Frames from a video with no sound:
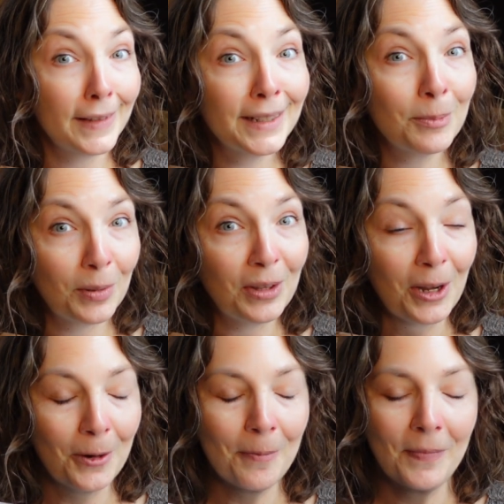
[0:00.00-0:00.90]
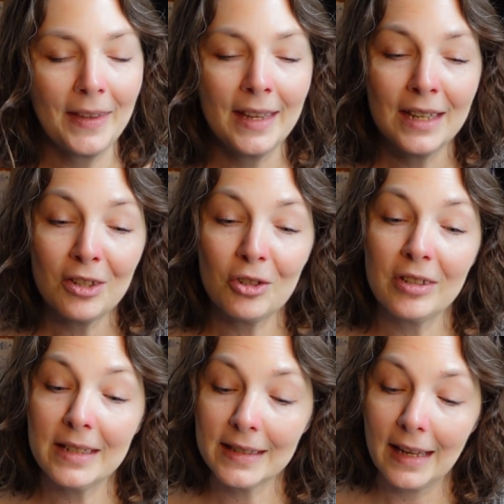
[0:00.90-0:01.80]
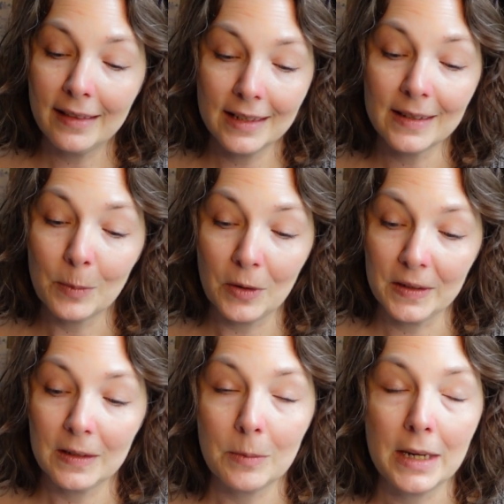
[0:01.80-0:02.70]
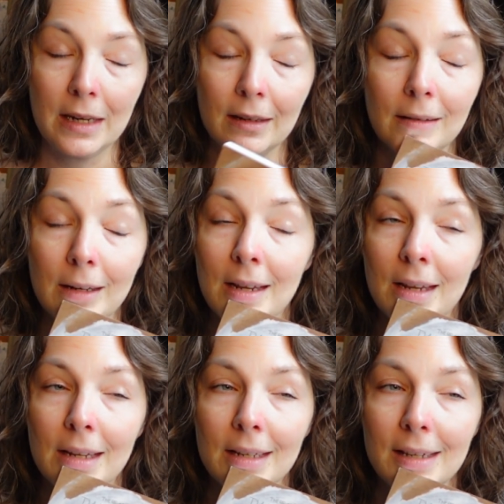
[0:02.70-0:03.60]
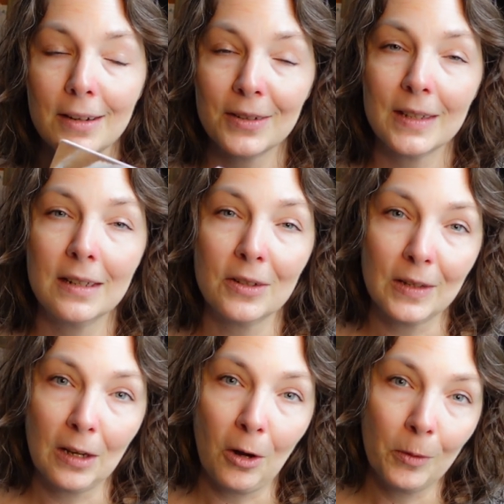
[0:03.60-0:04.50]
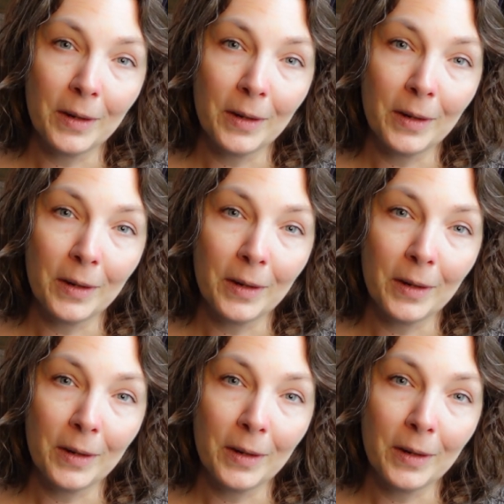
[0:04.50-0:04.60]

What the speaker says: link below. She sent this book to me years and years ago.